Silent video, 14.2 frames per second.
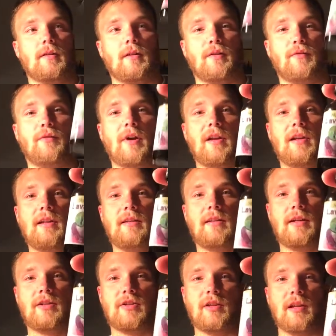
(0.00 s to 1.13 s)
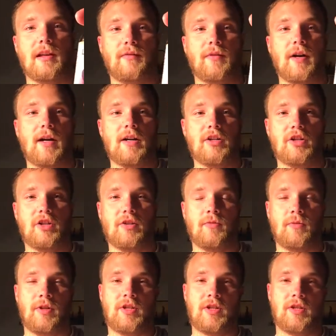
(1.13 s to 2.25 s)
And finally, there's the lavage,
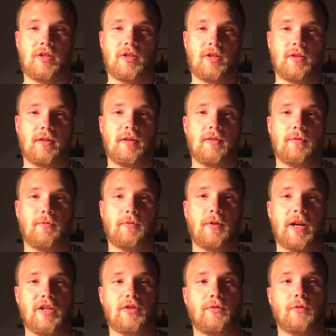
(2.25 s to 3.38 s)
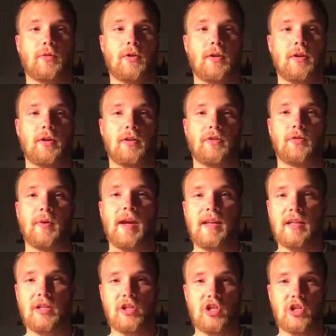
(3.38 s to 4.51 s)
which is French for
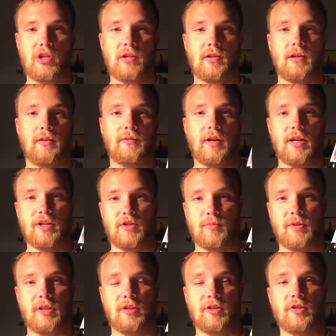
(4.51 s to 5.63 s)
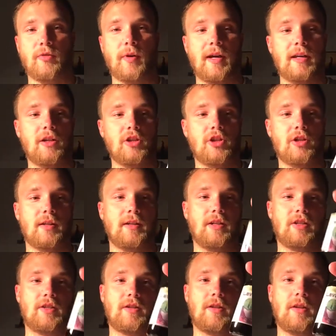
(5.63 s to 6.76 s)
drainage. Lavage means drainage, and
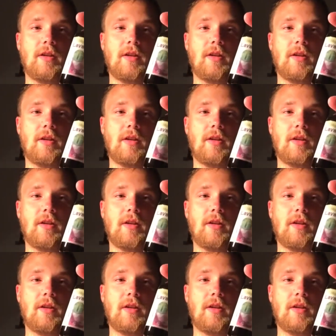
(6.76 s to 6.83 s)
this